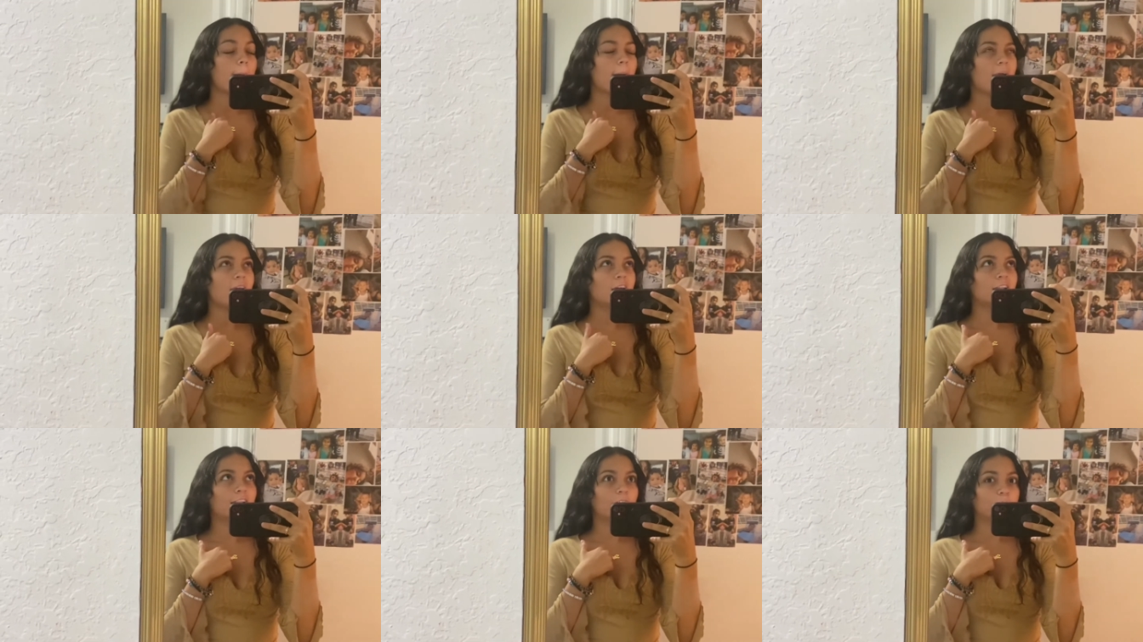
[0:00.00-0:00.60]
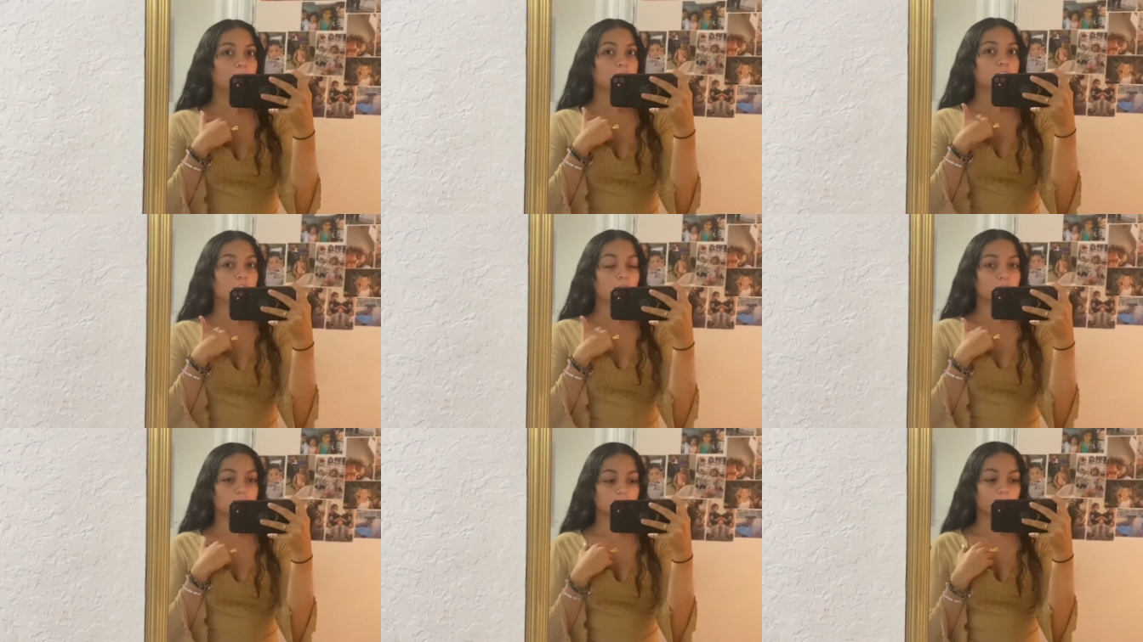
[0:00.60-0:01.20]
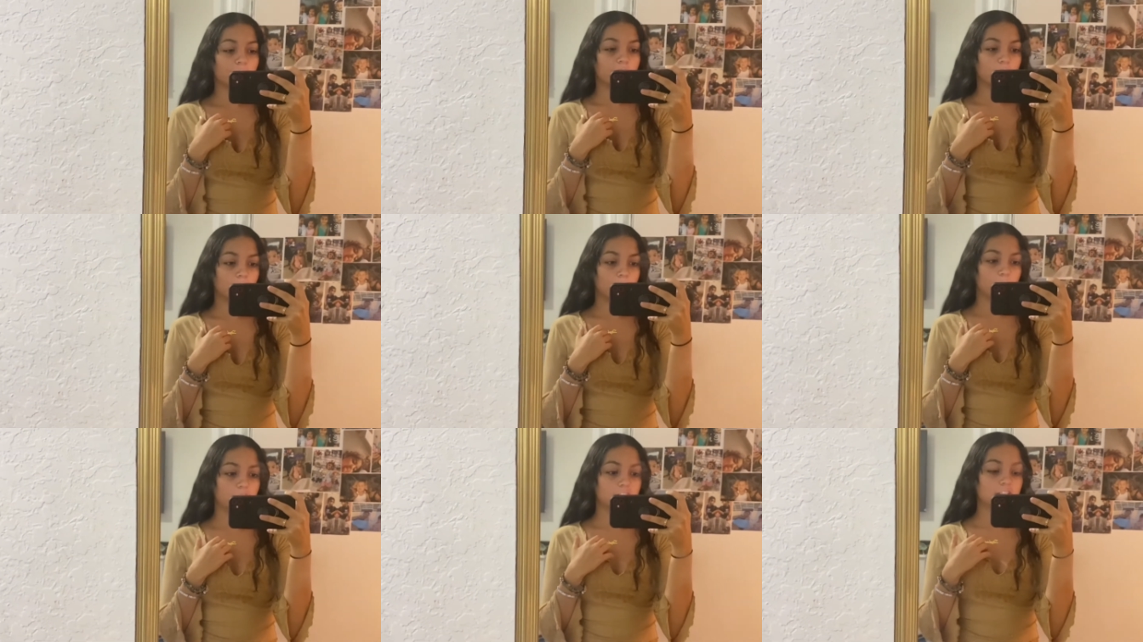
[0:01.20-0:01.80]
And I went to go show my
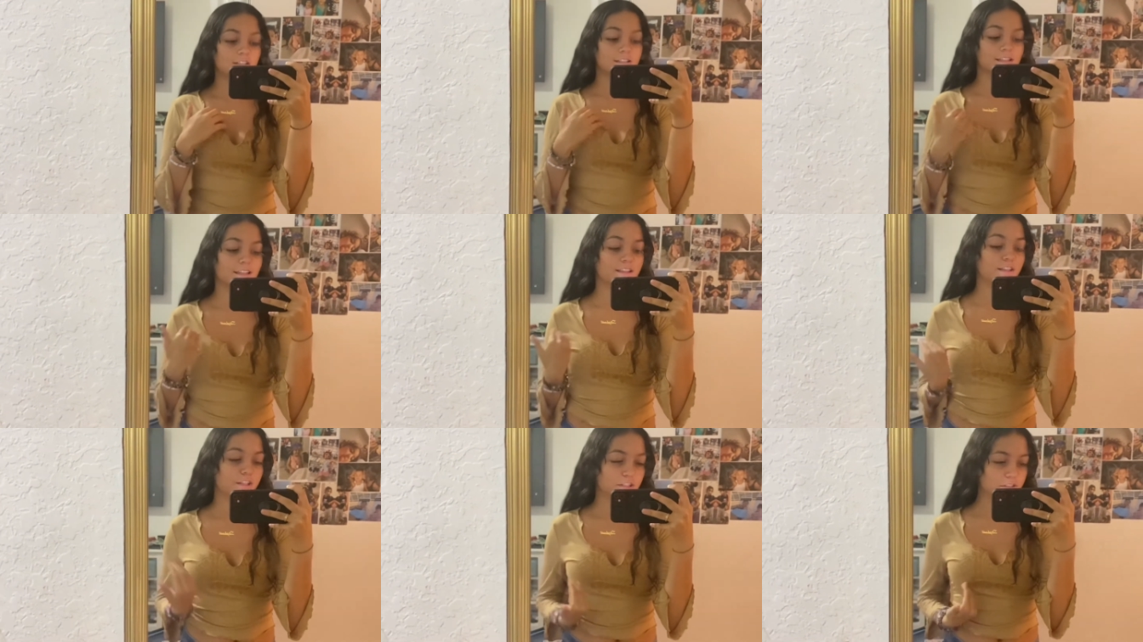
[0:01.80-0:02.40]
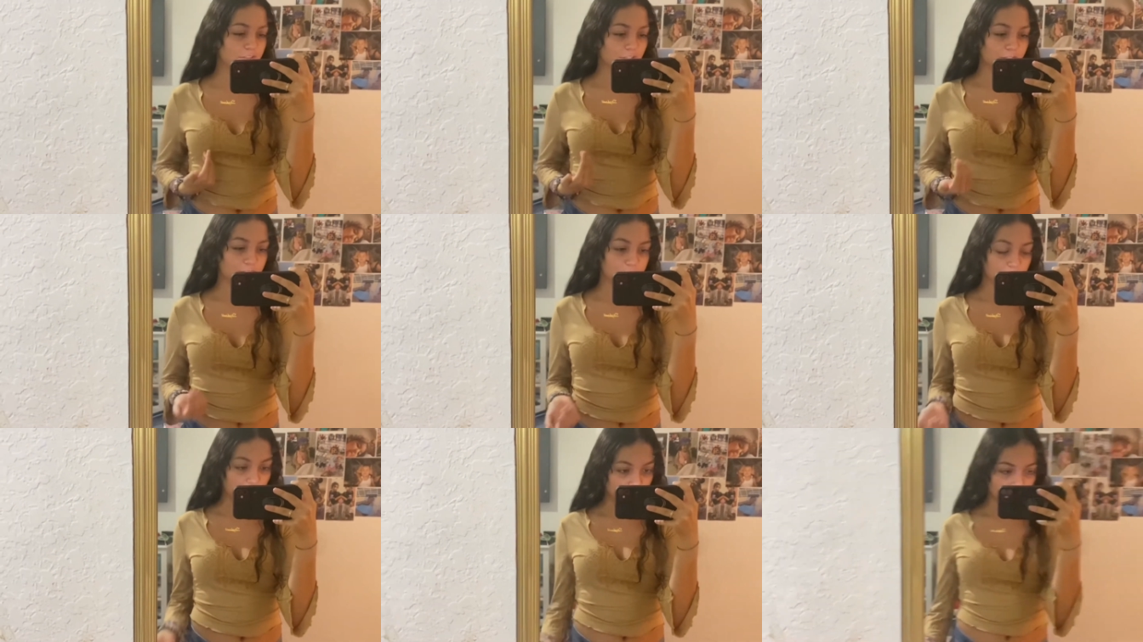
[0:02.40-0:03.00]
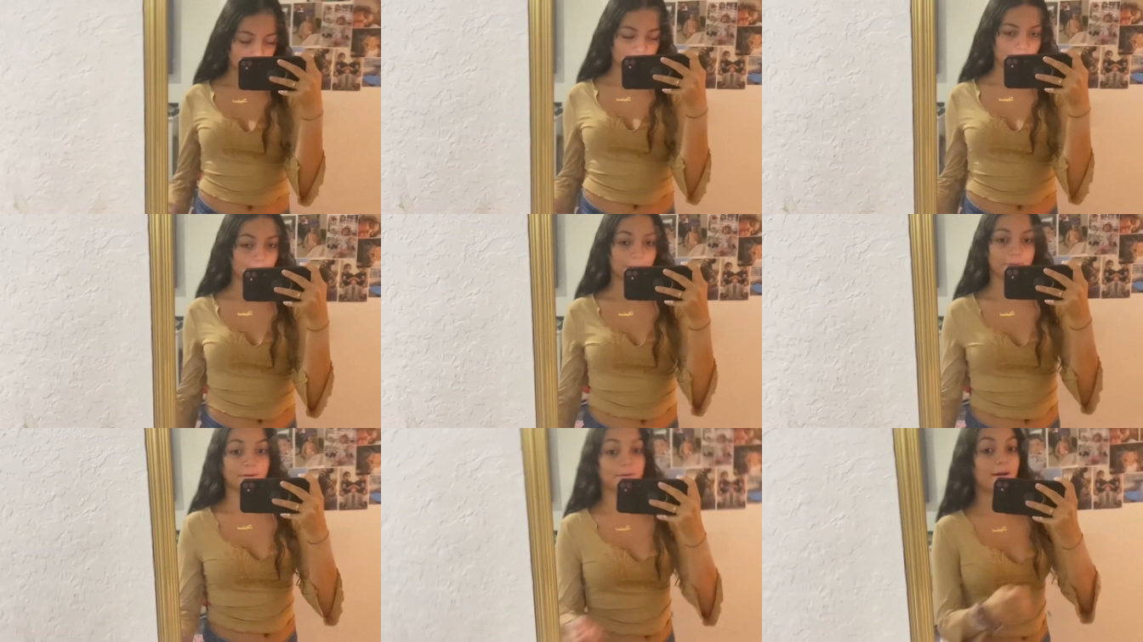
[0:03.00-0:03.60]
grandma and she said this shirt is prettier,
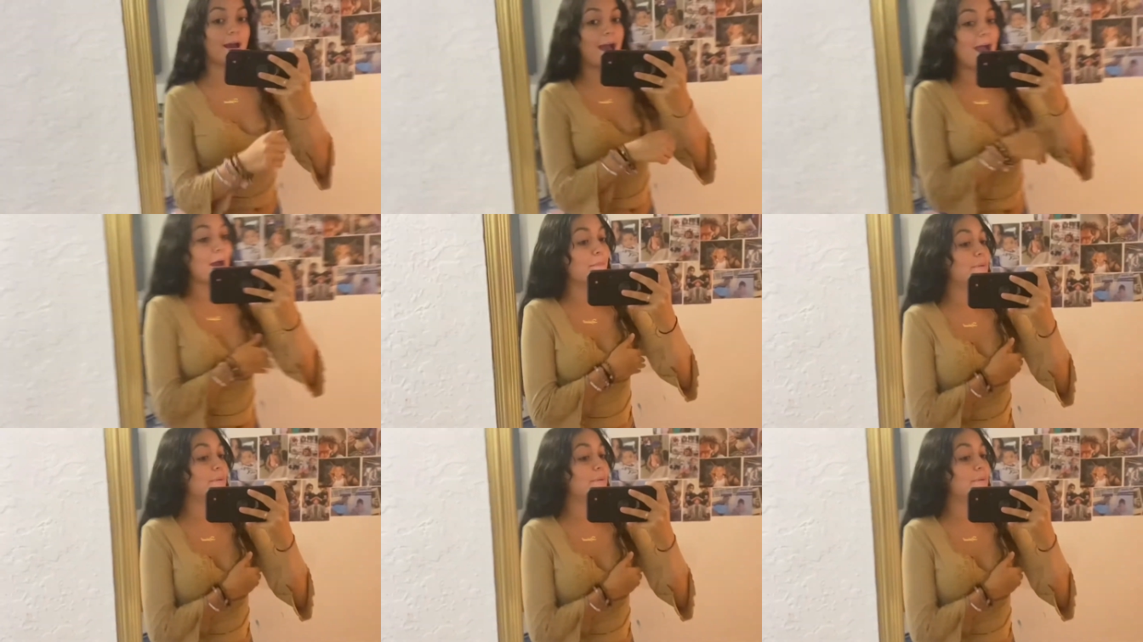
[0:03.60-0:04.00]
but I'd